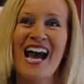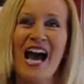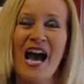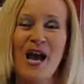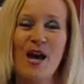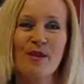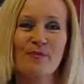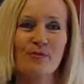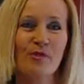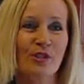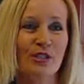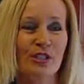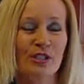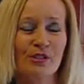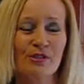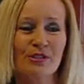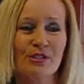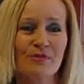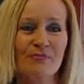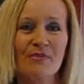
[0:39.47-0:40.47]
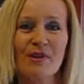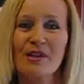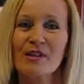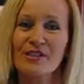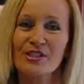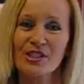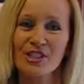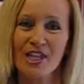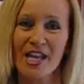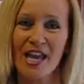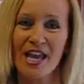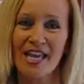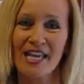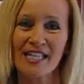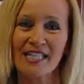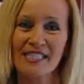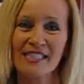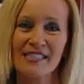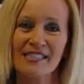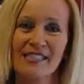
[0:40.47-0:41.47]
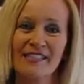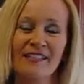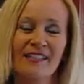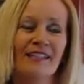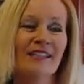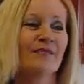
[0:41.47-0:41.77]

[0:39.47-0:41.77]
I'm going to do some milkshakes,